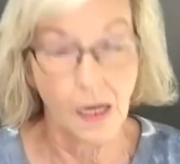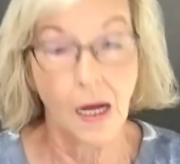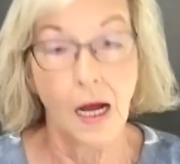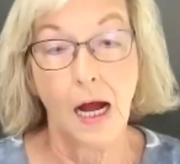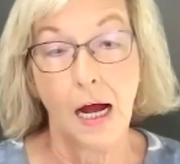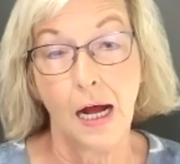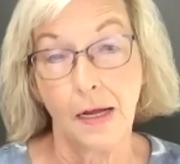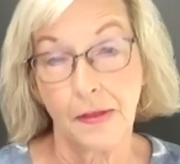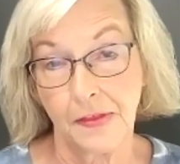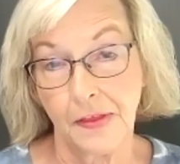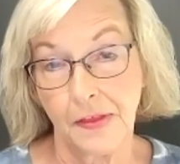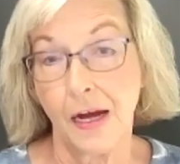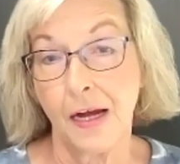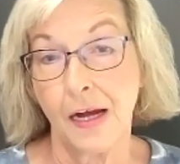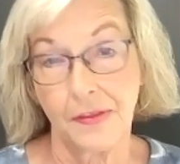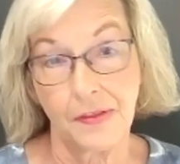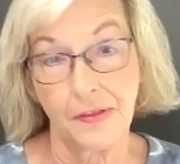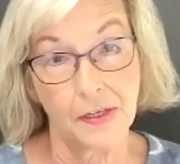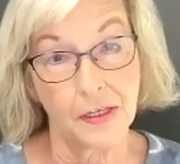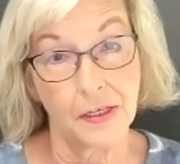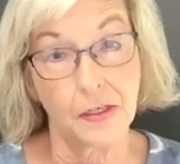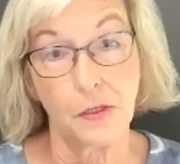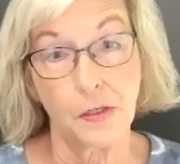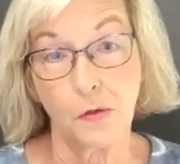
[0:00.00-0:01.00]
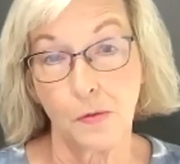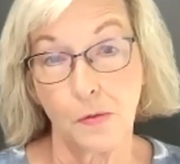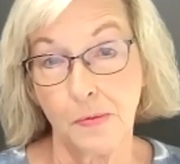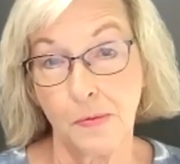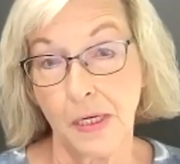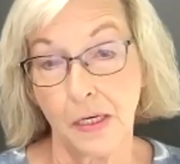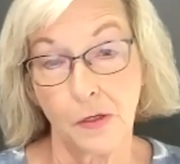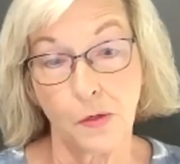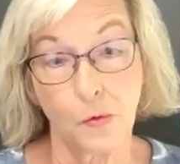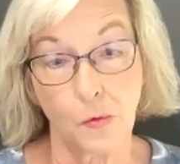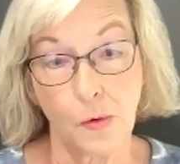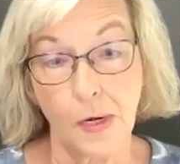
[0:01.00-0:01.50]
I think you would be a
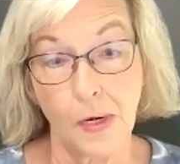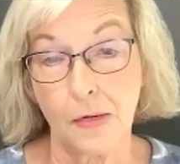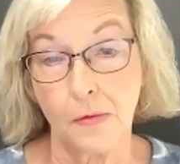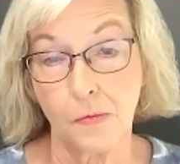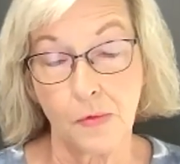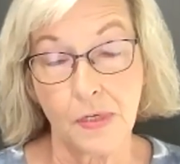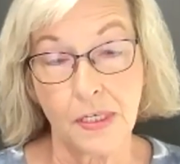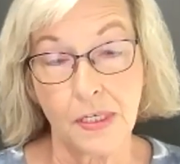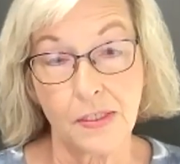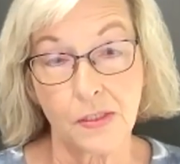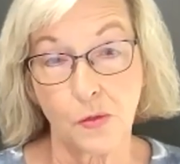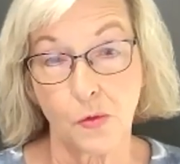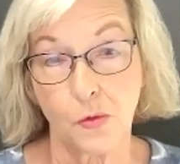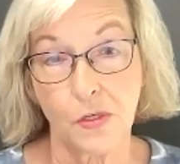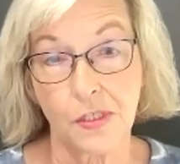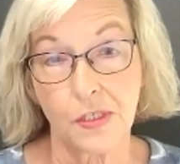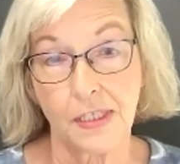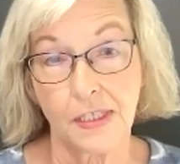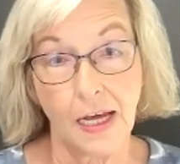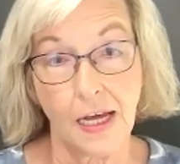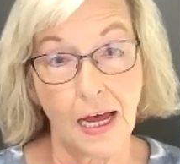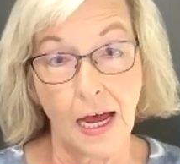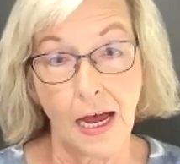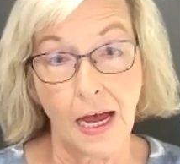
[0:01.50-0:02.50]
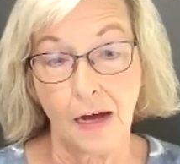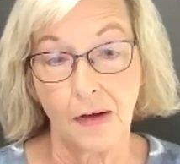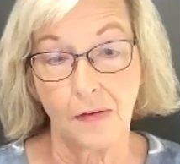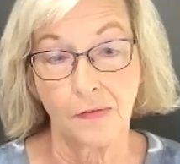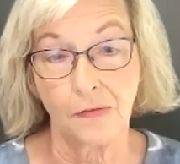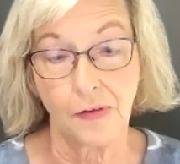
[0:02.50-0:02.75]
great resource to have.